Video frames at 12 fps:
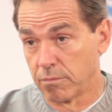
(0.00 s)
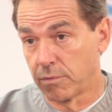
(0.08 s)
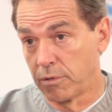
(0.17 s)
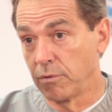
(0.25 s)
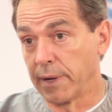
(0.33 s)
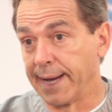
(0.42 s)

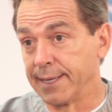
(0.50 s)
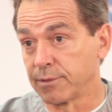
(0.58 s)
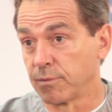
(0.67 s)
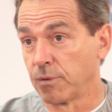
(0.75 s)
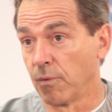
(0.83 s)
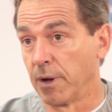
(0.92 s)
two guys
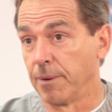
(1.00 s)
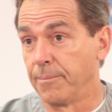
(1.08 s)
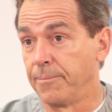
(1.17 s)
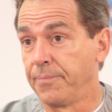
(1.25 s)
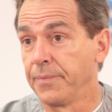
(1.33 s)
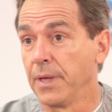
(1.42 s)
would want
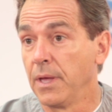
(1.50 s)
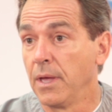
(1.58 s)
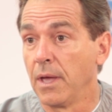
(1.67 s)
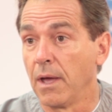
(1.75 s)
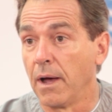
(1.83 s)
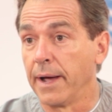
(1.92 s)
them.
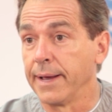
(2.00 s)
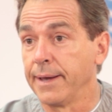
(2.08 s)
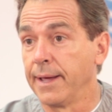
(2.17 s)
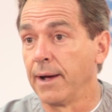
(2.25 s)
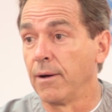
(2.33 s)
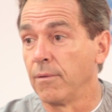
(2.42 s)
All right,
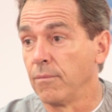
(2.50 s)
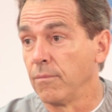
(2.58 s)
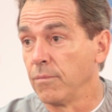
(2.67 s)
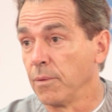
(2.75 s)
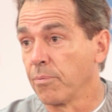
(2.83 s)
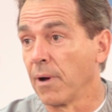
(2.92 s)
now,
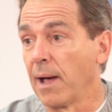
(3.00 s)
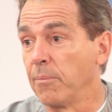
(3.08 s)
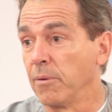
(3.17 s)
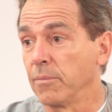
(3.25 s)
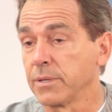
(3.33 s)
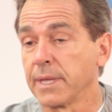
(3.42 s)
the
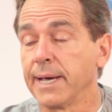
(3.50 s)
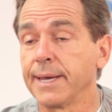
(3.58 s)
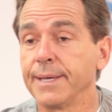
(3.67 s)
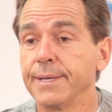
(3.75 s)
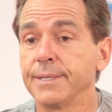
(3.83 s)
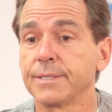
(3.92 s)
problem with that
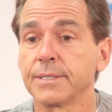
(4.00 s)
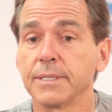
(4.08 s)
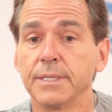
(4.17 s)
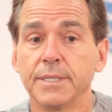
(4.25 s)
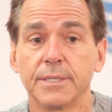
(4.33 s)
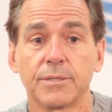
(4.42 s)
is
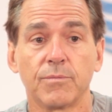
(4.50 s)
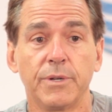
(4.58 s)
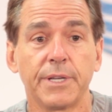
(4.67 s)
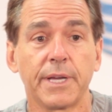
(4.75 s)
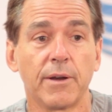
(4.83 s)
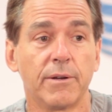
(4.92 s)
when
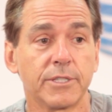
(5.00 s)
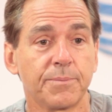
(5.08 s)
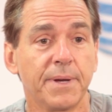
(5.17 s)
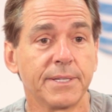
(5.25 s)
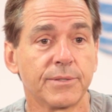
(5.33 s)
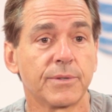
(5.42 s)
you get on
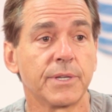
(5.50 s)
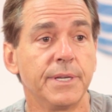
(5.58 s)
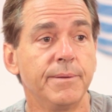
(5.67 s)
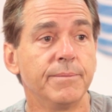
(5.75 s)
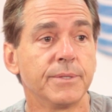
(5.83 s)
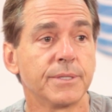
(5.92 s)
special
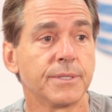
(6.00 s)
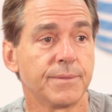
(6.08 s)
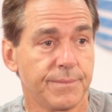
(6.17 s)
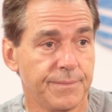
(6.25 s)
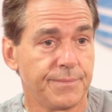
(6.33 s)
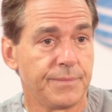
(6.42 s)
teams,
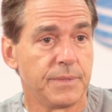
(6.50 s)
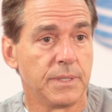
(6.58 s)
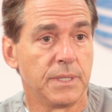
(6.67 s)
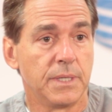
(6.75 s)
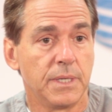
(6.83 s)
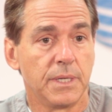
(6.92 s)

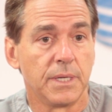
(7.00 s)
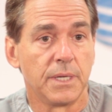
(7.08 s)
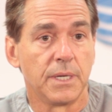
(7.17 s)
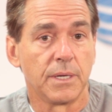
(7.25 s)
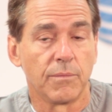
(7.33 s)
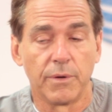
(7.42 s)

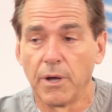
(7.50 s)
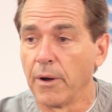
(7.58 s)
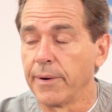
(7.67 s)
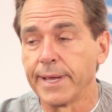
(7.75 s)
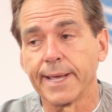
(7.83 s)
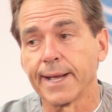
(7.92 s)
we
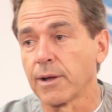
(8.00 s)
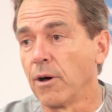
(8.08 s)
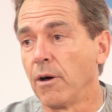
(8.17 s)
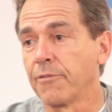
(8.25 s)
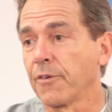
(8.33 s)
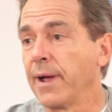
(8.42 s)
already got
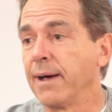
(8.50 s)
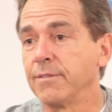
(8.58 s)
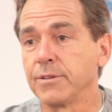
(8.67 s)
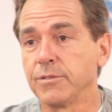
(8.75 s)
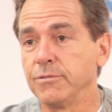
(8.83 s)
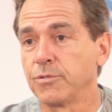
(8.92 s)
called for
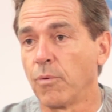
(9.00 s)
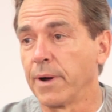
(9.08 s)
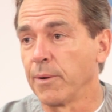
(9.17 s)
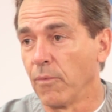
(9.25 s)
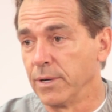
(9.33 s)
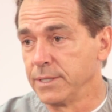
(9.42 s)
having
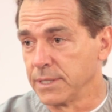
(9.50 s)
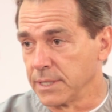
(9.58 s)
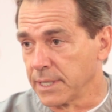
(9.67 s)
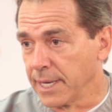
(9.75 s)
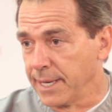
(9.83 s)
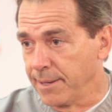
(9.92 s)
221s in
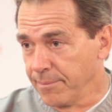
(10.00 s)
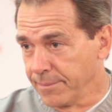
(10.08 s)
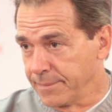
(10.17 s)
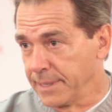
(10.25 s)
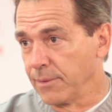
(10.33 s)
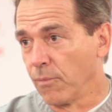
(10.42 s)
a game,
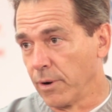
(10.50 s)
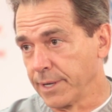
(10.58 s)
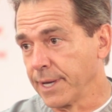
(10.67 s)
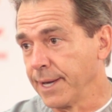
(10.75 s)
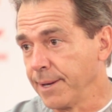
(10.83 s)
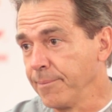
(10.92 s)
in one
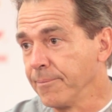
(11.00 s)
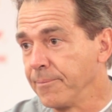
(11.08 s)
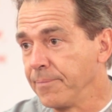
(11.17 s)
game,